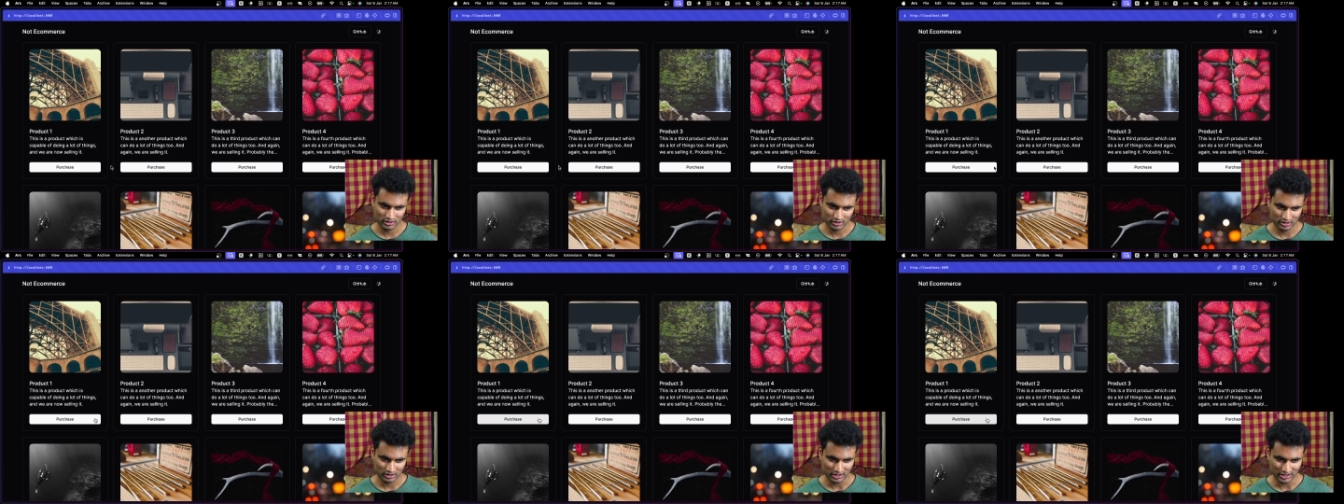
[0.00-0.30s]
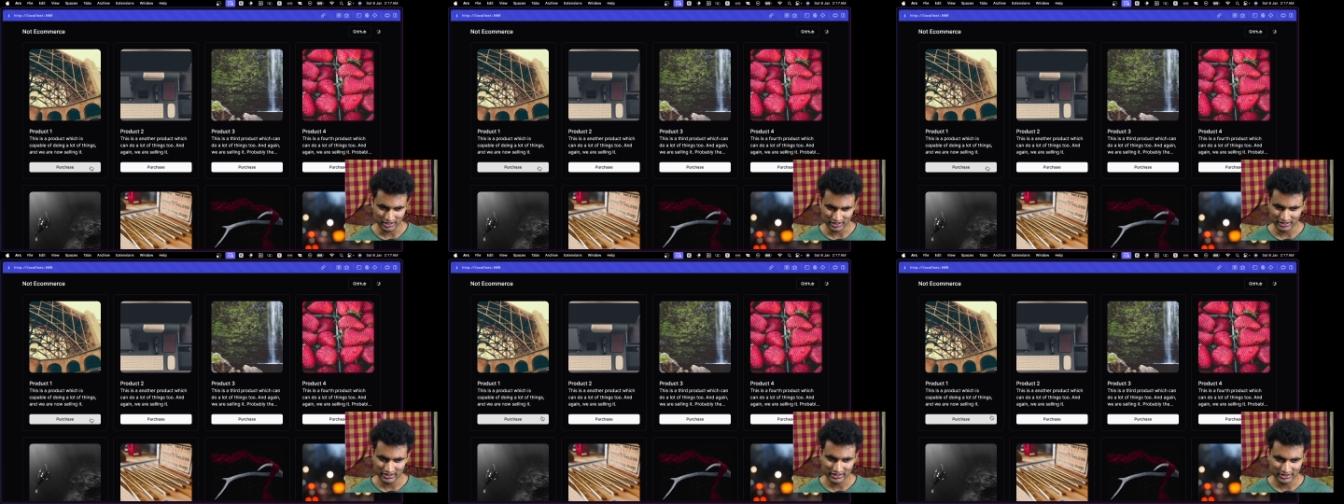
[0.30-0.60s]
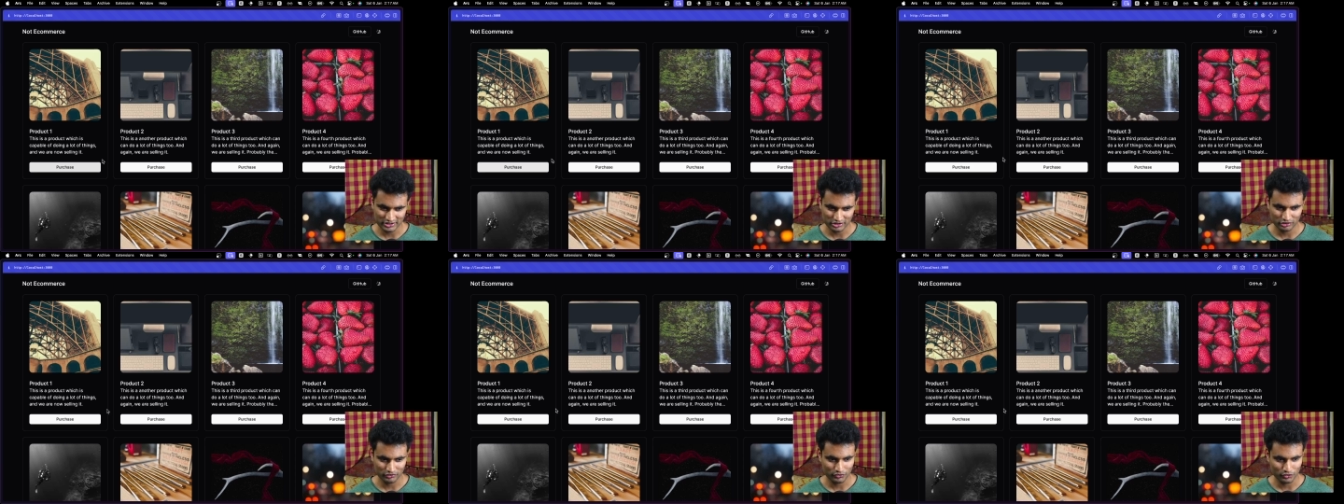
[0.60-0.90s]
a
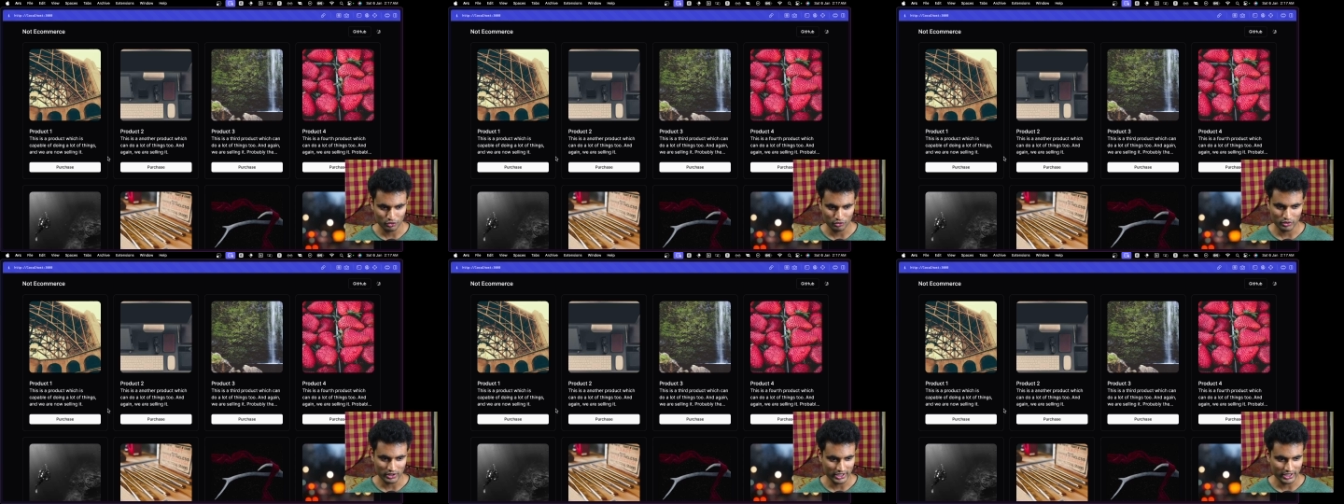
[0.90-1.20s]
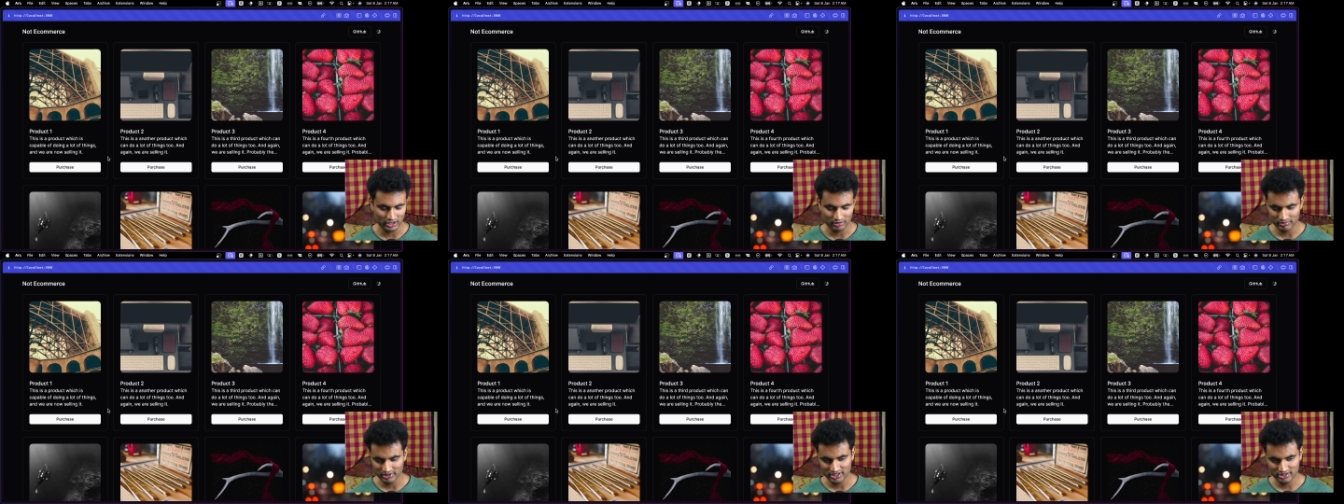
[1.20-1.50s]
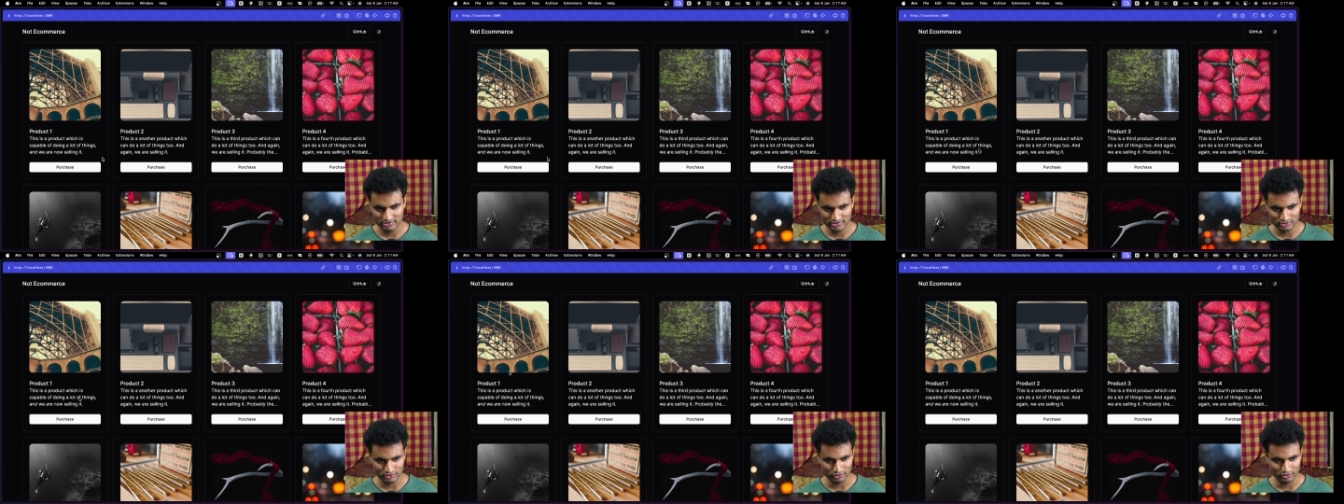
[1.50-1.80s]
collection of UI
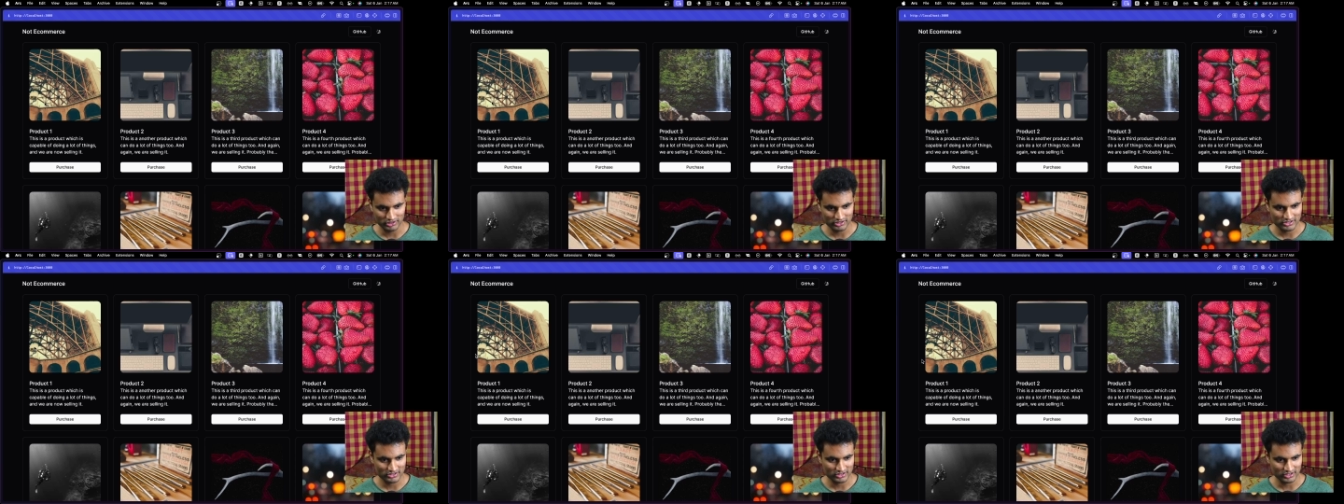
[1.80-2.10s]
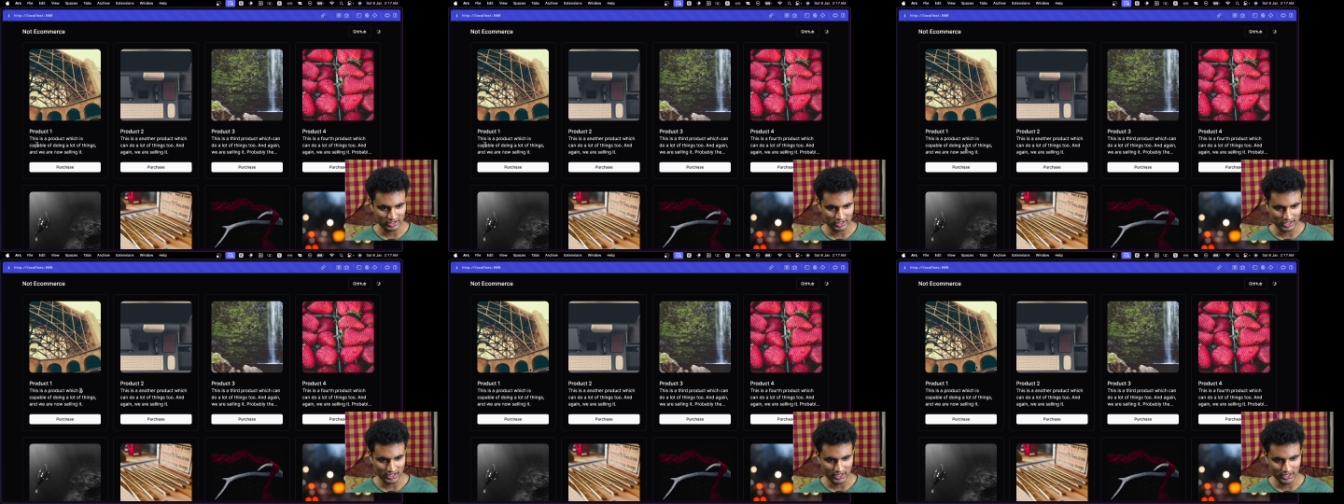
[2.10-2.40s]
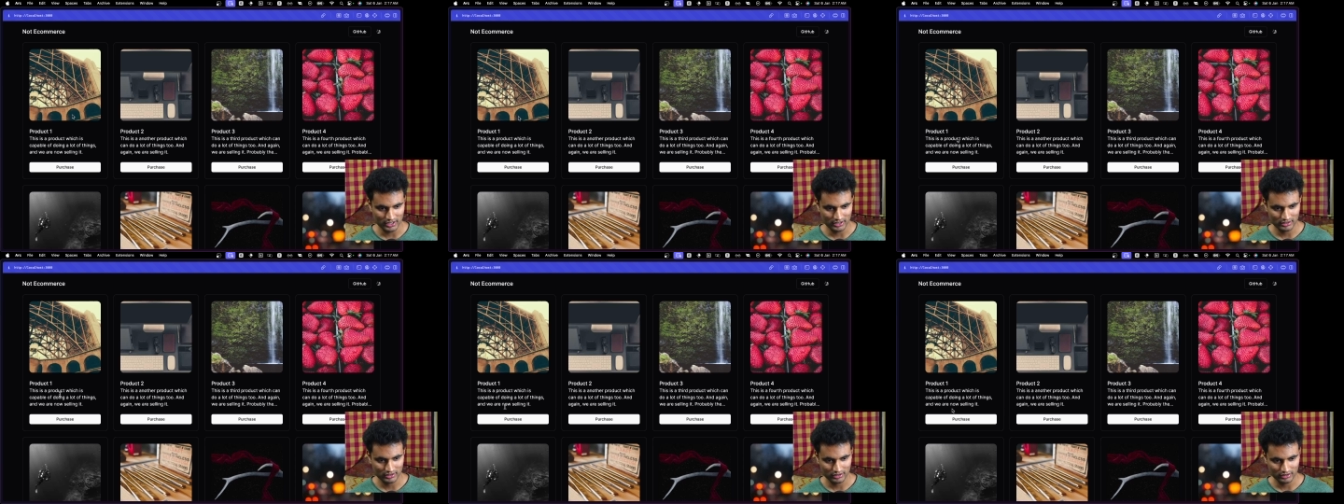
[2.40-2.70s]
elements. So this is a
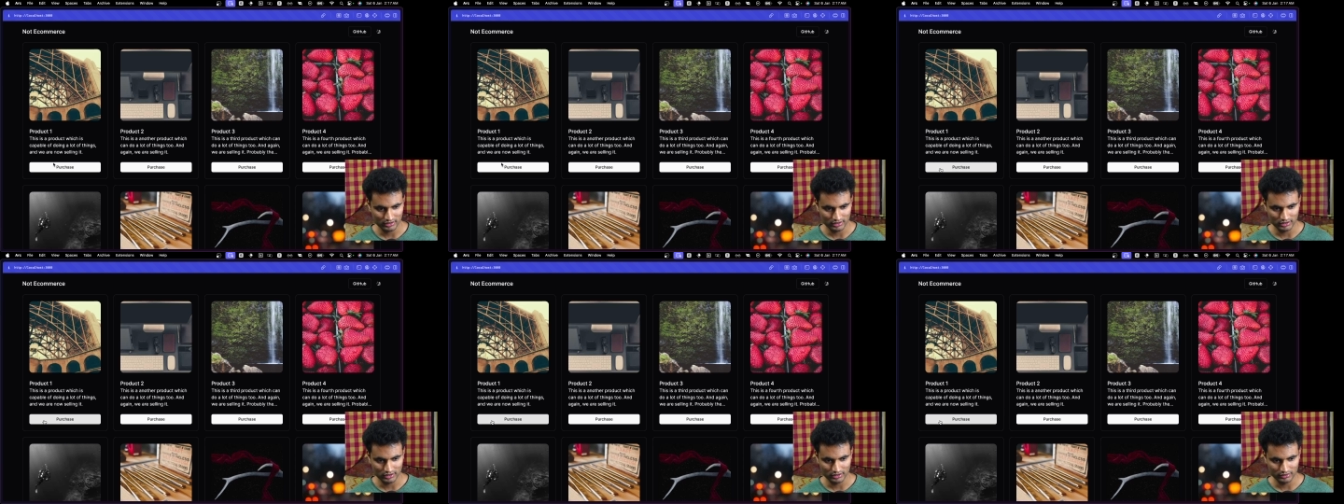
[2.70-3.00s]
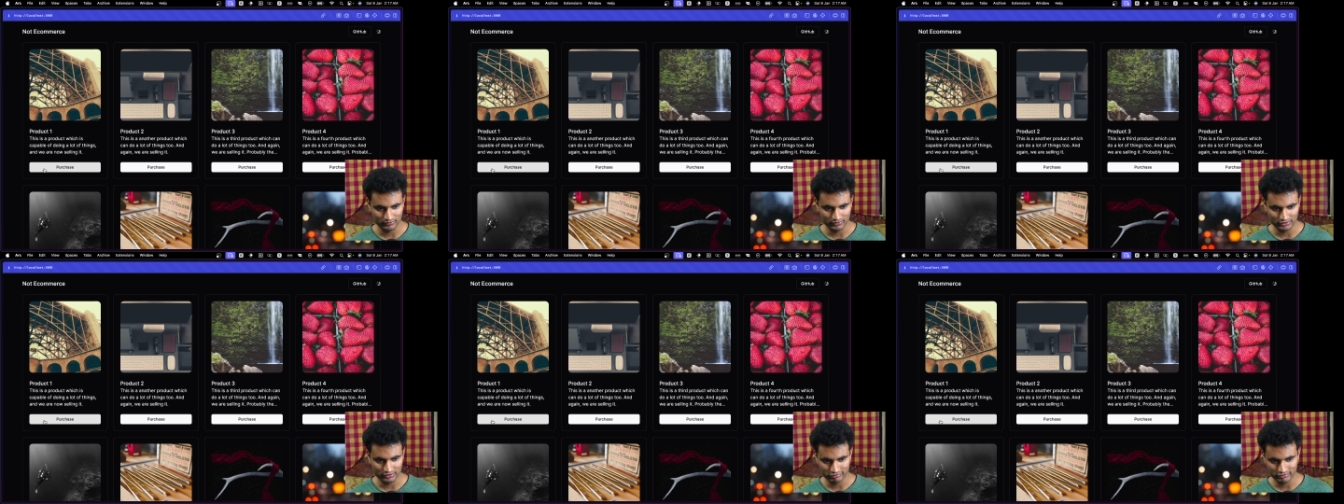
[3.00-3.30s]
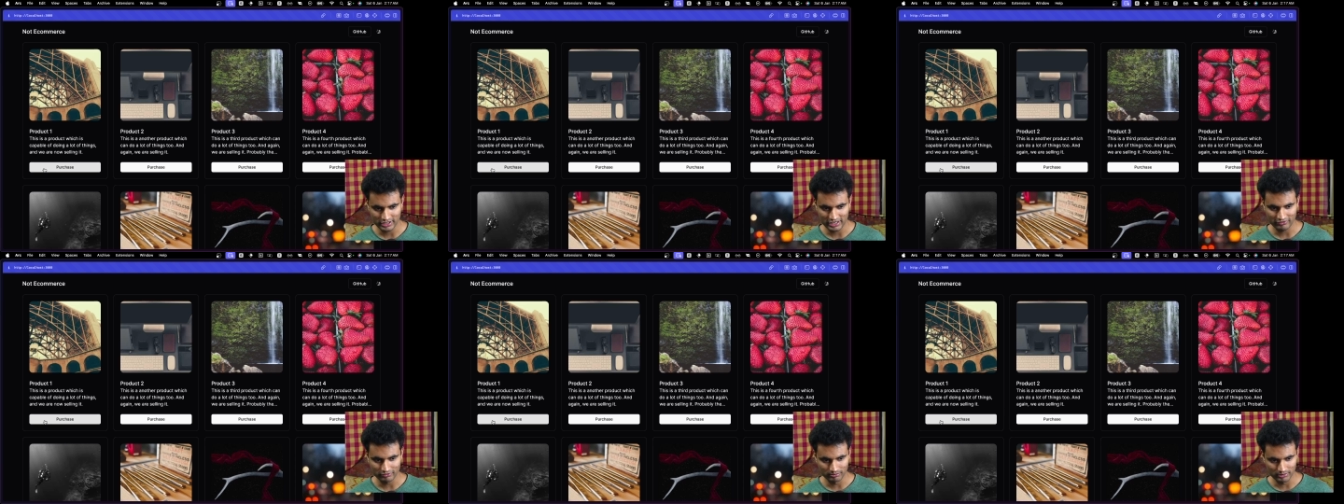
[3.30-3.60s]
card which will
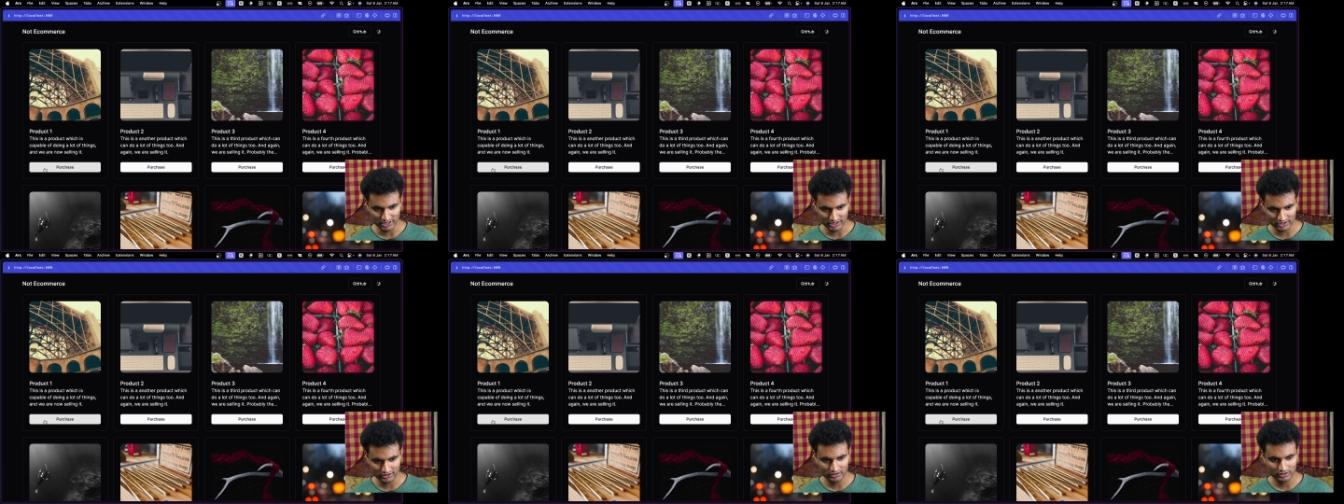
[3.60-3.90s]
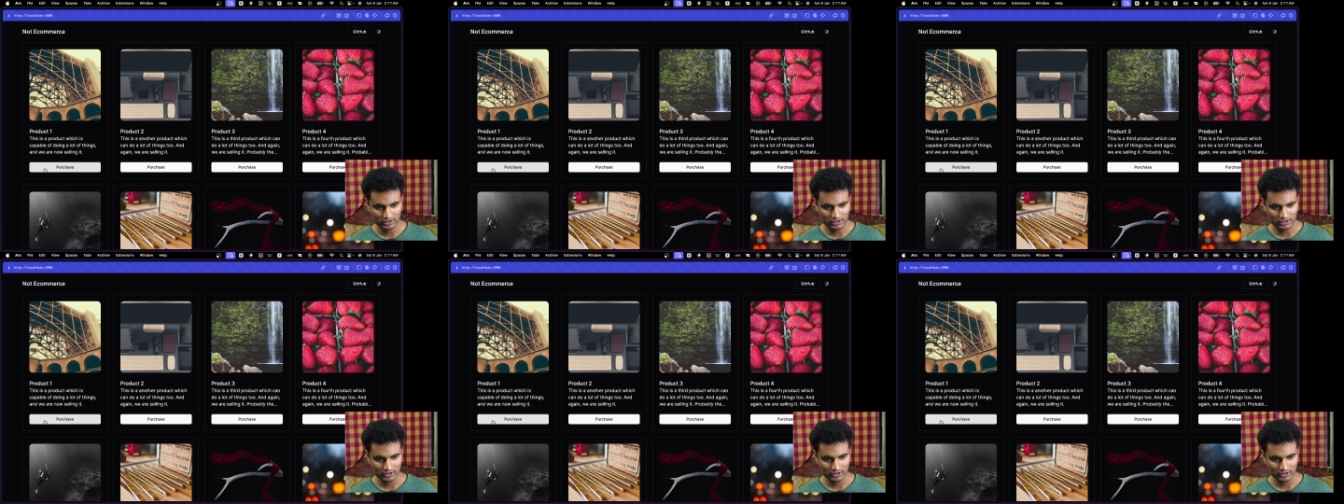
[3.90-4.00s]
have a button.